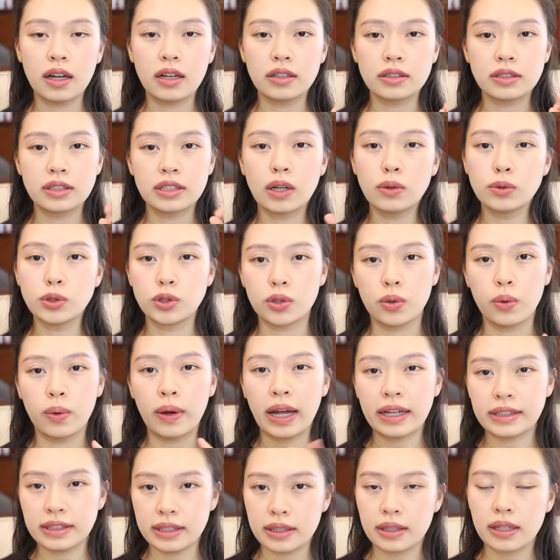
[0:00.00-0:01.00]
social
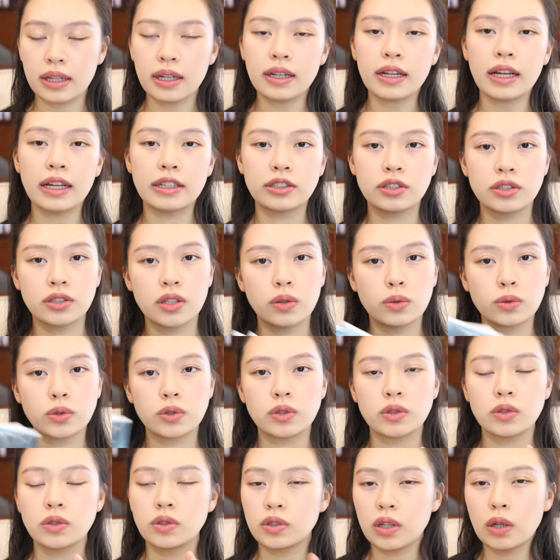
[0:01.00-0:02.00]
etiquette and
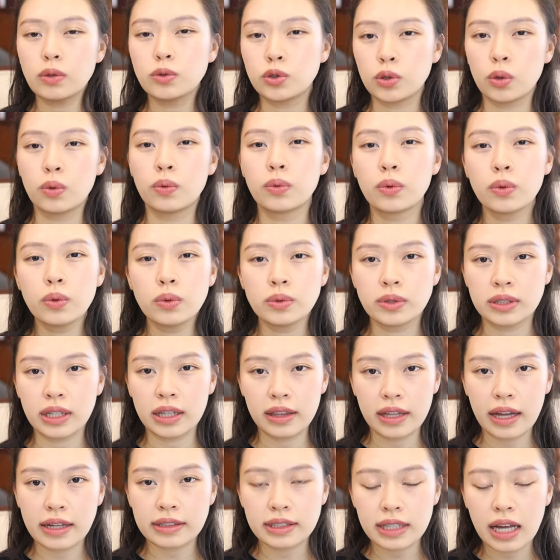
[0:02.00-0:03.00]
social rules at
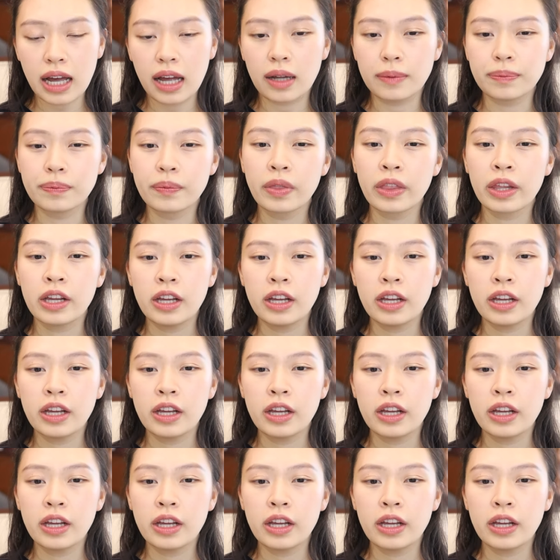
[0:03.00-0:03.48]
that time.